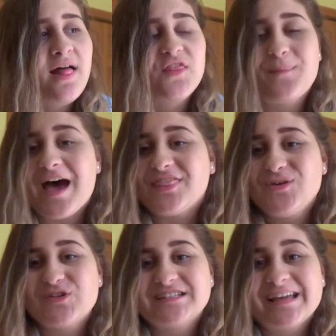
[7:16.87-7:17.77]
the path
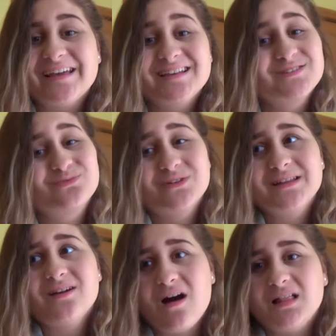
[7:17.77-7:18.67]
you want to take is
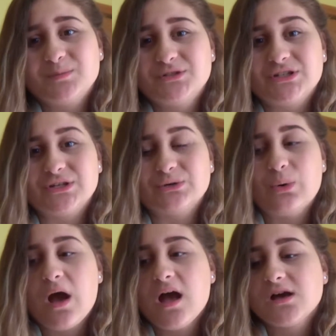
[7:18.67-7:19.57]
really all up to
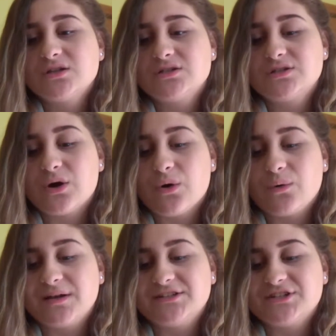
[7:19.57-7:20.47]
you.
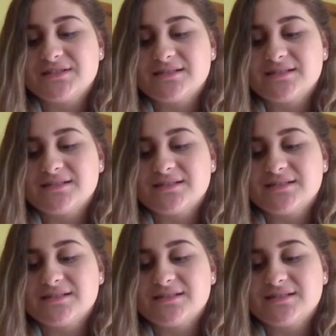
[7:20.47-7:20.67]
So it